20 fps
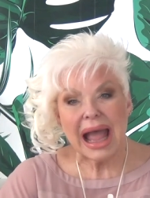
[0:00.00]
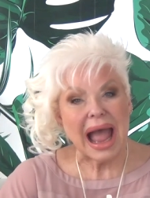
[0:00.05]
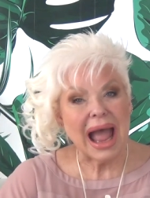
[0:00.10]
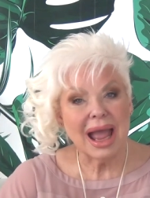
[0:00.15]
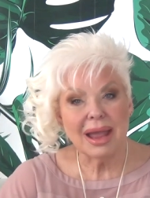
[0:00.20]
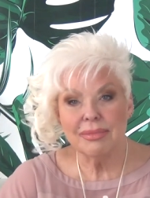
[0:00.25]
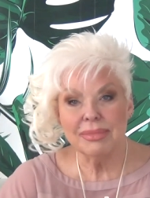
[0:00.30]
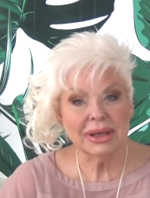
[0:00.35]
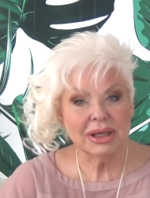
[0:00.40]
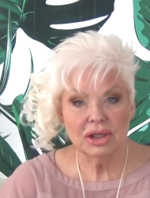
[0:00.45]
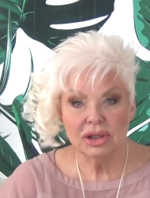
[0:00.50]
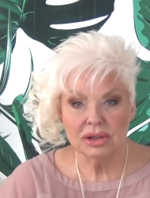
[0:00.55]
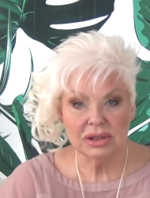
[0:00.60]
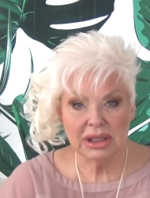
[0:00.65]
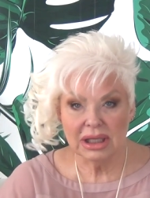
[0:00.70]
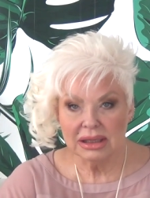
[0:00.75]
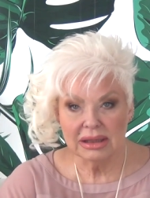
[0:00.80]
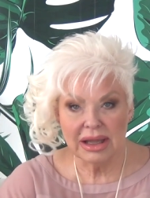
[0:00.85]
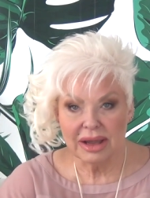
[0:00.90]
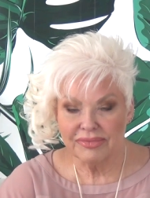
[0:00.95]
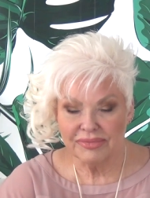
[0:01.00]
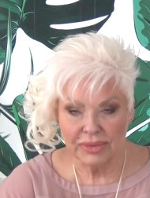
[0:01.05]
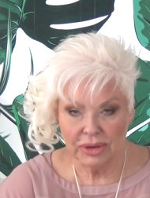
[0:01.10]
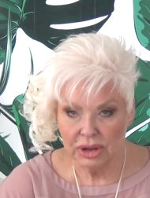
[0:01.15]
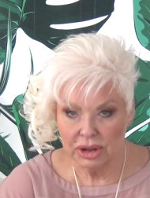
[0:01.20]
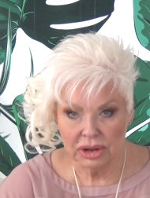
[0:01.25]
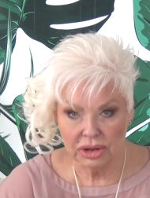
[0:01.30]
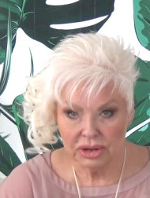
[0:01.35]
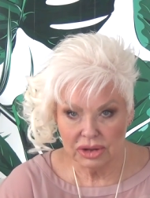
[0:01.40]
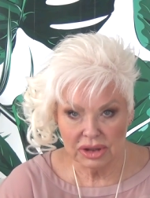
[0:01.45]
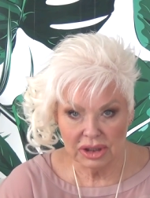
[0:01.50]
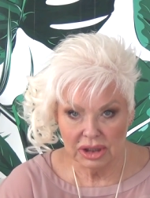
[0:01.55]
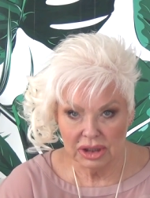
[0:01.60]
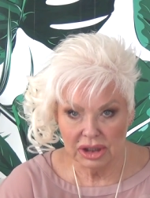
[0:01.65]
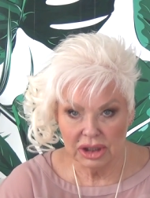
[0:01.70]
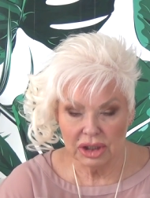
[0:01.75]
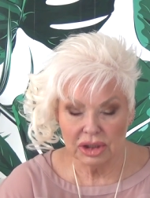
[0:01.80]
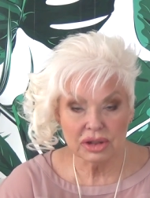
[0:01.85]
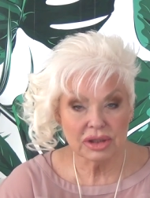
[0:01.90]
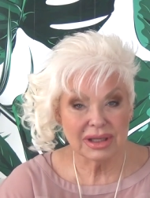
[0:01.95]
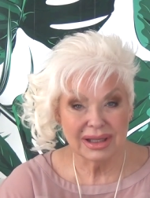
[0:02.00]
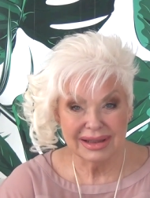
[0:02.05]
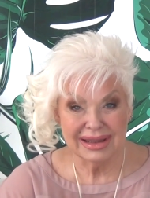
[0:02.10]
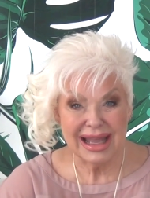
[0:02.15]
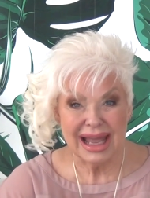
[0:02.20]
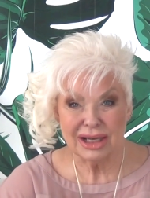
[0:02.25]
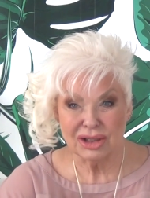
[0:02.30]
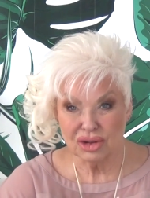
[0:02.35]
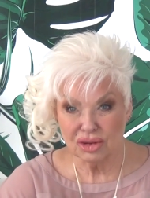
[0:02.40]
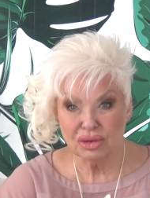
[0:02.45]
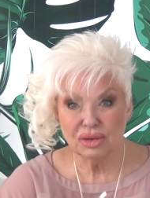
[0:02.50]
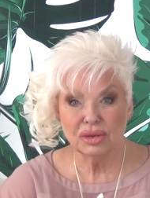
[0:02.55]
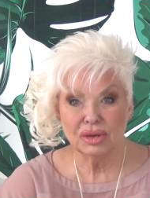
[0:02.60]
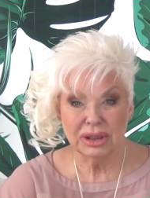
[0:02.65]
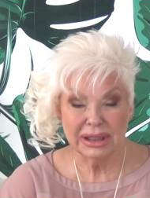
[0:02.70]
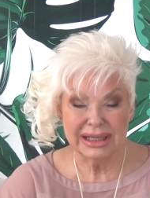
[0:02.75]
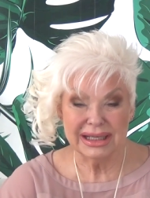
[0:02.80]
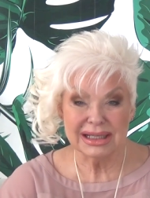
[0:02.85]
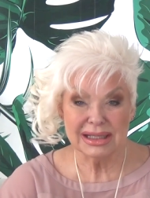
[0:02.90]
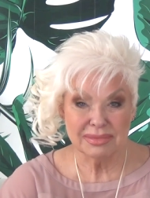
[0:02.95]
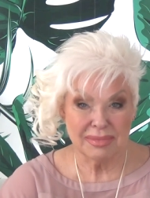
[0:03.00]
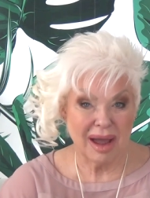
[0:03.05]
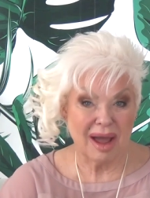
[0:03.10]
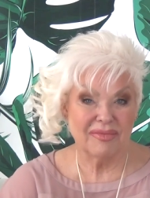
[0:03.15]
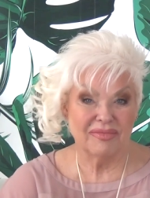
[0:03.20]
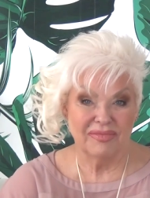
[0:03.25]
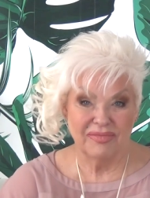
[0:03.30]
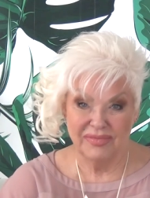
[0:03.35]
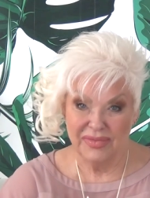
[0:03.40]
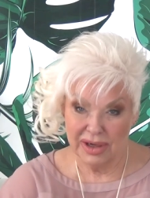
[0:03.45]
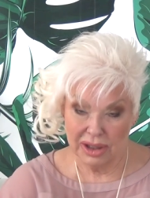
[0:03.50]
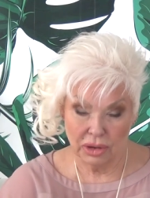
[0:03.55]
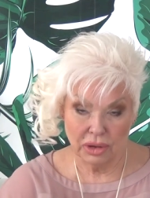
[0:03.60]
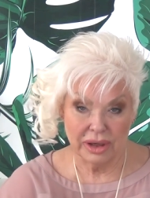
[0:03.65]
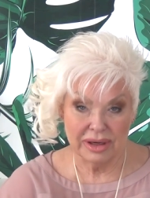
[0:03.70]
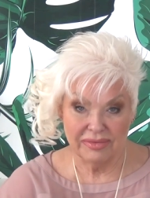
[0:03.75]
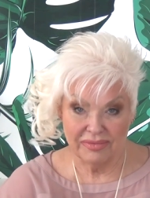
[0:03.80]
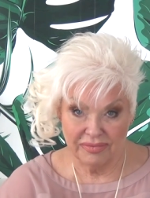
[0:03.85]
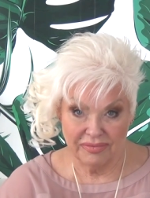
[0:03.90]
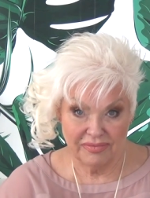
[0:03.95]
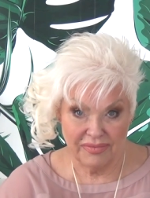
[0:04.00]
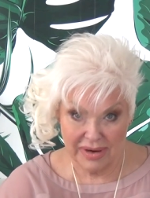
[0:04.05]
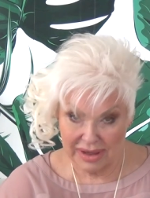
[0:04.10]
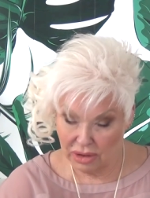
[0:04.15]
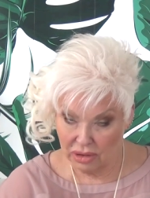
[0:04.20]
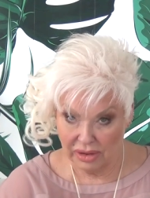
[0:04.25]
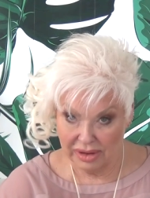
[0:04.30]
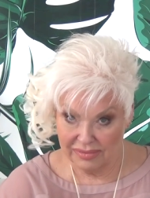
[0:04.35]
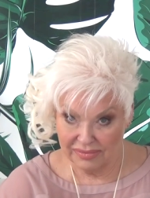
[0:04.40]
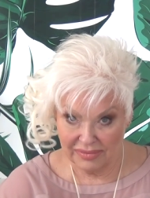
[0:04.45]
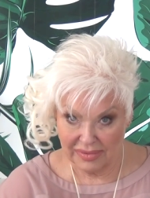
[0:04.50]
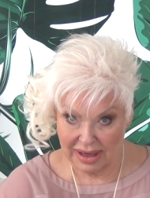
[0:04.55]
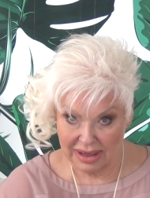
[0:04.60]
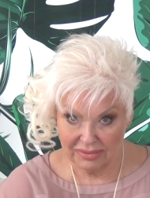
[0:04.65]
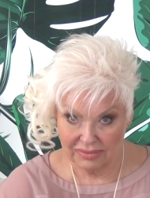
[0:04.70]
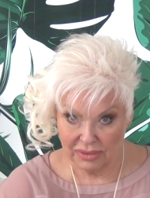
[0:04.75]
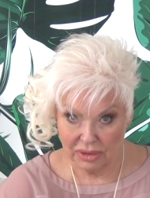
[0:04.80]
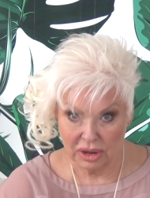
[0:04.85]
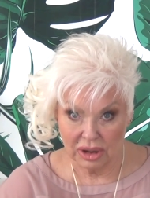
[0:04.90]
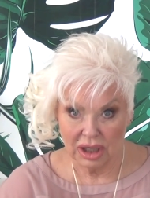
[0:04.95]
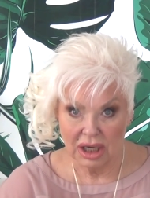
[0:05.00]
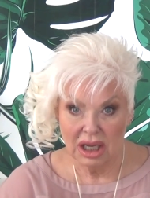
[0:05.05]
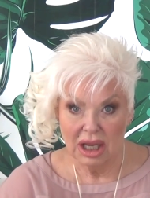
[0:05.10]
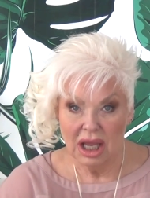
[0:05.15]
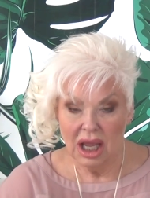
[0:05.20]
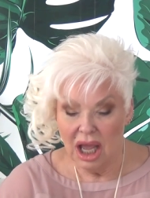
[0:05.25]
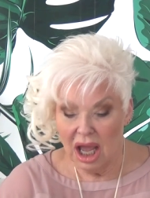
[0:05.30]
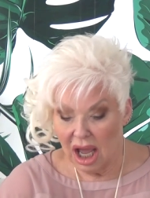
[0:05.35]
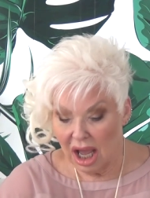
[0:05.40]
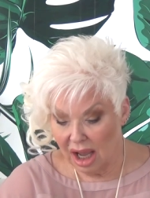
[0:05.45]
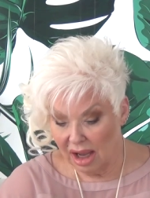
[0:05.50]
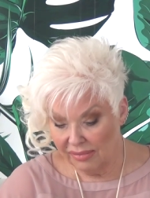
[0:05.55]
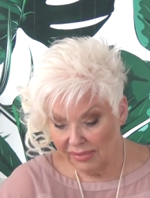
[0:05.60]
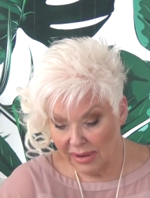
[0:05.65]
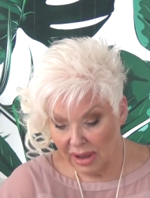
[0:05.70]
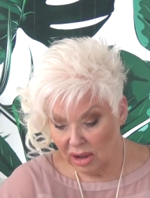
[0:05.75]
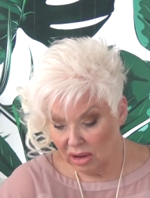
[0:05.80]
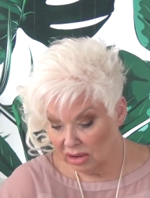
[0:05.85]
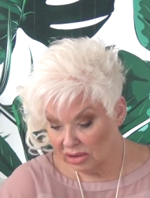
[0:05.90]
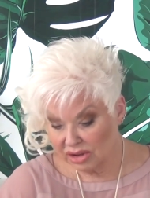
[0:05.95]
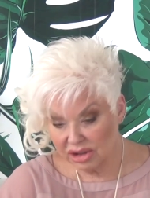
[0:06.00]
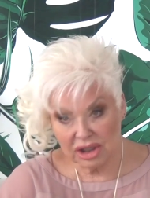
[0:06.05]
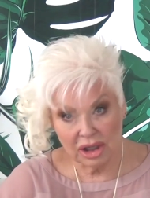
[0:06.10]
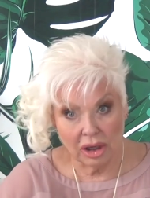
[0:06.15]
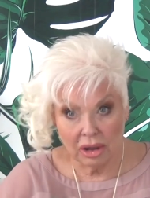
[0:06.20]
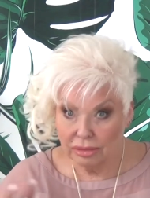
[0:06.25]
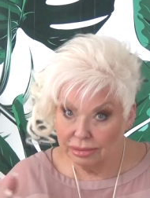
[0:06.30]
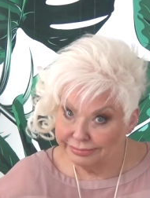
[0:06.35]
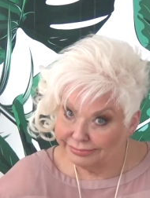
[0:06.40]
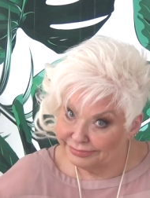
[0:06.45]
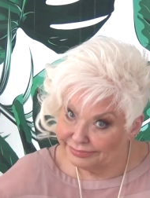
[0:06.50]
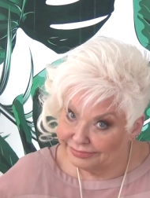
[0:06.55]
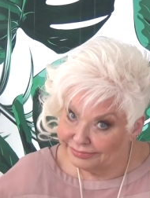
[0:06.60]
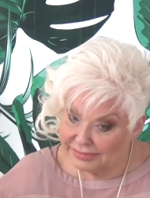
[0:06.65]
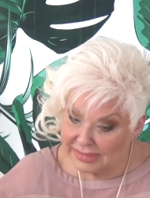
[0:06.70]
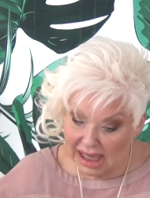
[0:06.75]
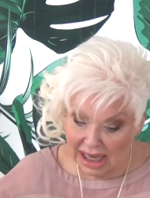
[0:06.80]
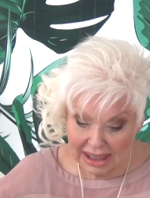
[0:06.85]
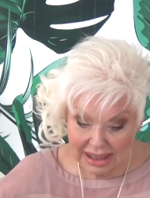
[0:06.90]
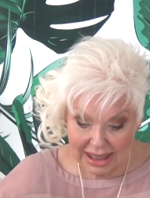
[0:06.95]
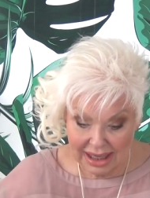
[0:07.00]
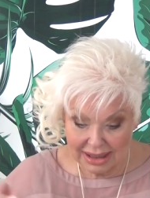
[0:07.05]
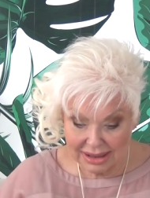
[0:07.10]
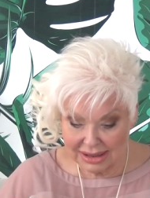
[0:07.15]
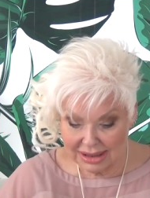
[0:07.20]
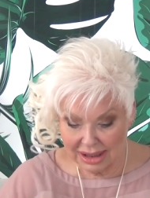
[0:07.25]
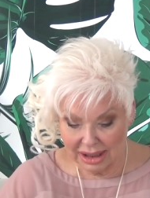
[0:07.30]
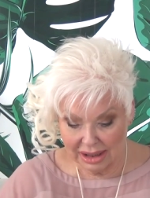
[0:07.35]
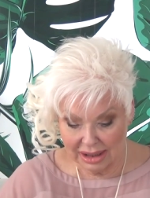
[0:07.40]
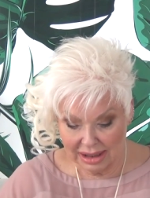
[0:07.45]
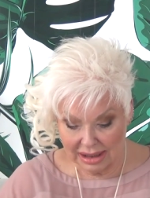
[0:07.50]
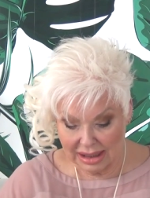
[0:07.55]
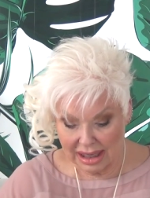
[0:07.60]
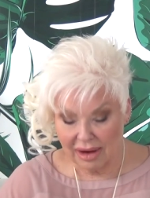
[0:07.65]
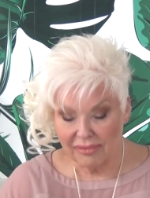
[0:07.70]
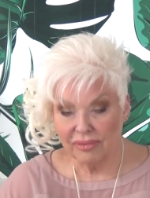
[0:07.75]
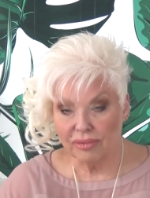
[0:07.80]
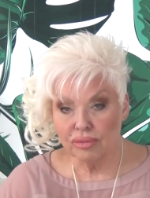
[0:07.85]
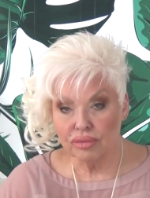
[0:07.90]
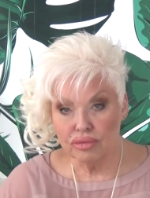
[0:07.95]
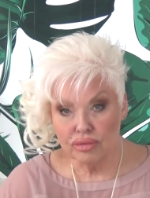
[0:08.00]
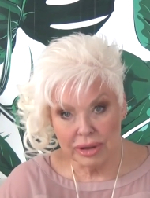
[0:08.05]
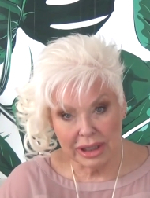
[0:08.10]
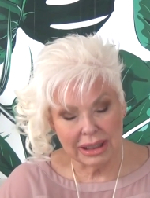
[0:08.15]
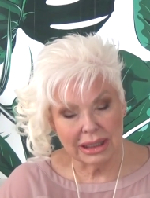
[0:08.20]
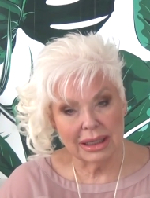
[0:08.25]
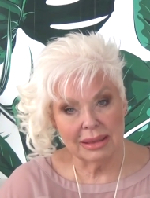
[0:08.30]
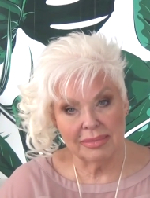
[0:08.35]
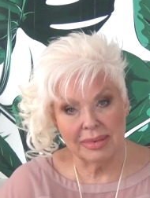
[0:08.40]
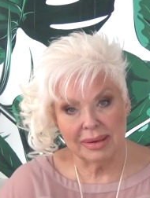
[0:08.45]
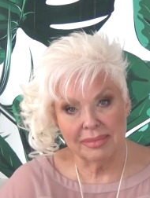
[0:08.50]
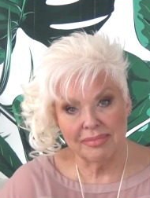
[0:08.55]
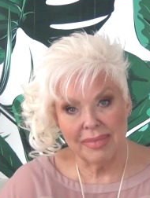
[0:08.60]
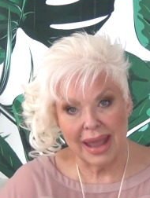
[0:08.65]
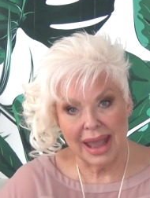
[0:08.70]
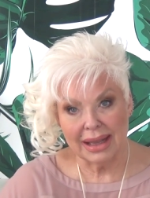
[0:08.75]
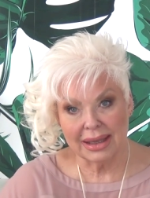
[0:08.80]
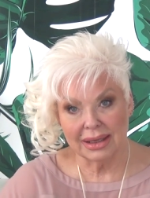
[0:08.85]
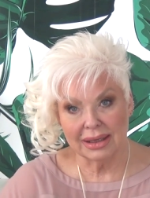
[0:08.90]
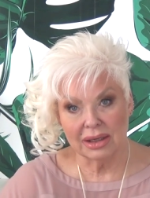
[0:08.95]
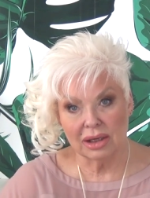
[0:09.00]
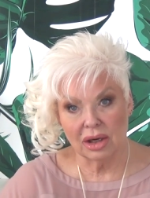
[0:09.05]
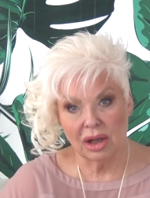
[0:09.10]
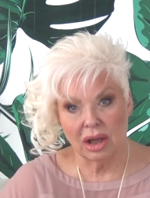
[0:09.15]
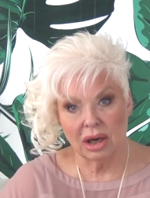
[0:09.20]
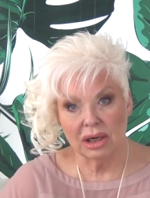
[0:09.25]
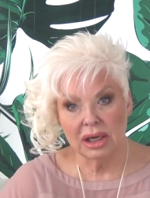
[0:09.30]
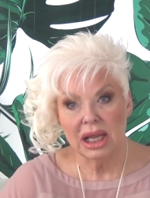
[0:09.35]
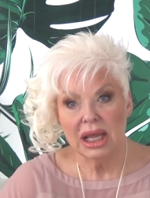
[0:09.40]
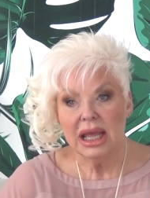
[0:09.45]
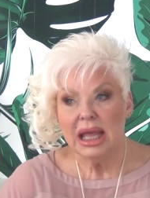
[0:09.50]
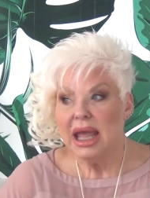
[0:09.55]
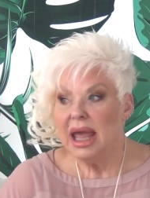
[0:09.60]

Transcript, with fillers: I've been using that for years and years, and that truly is my very, very favorite of all. So I got to tell you, and I've really been packing it on